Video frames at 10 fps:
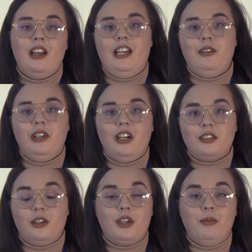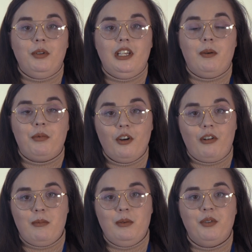and you will also complete a
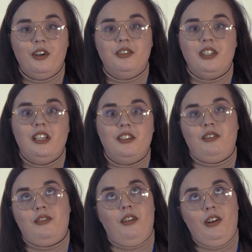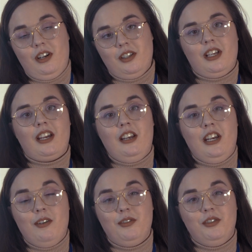programming project during your second
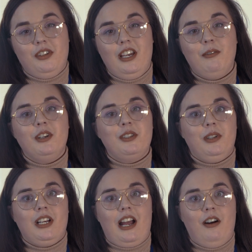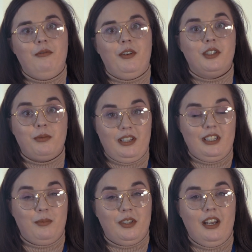year of study, which will account for
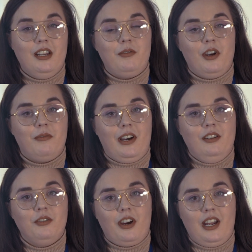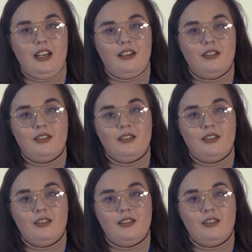20% of your final grade.